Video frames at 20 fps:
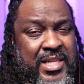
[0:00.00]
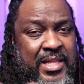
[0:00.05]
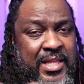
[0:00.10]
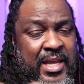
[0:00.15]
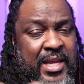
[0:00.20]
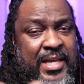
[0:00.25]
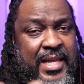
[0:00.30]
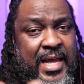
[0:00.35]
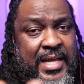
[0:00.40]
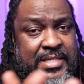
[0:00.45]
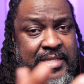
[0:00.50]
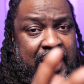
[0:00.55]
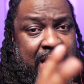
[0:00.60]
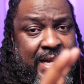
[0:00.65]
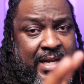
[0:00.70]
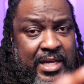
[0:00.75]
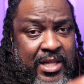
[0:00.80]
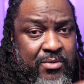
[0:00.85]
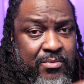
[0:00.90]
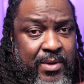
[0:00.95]
it has DALL-E
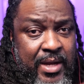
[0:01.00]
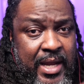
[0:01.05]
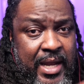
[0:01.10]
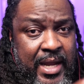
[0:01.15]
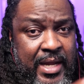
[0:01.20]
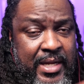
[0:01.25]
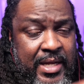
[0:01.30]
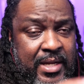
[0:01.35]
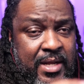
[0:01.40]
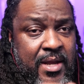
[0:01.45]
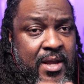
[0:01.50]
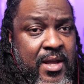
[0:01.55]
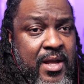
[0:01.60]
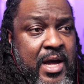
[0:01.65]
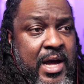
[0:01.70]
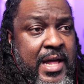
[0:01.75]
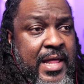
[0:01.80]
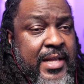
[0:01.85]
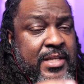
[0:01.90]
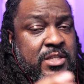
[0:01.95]
3 in it.
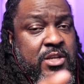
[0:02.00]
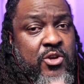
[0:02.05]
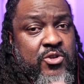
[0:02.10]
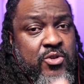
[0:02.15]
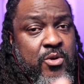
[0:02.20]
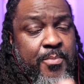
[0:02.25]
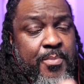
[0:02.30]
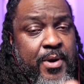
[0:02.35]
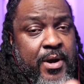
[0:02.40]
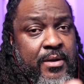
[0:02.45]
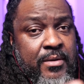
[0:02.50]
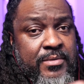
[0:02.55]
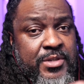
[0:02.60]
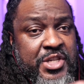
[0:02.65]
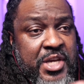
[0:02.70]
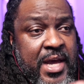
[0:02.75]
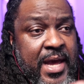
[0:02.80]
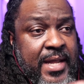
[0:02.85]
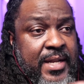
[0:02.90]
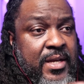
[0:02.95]
That's also part of
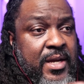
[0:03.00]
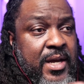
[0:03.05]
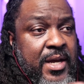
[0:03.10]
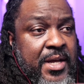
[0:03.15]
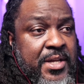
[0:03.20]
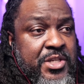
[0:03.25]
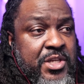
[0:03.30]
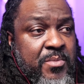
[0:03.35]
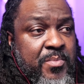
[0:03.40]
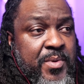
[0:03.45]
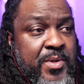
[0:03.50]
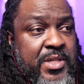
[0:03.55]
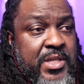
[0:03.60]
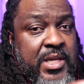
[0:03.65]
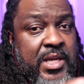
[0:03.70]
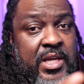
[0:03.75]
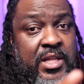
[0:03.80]
Chat GPT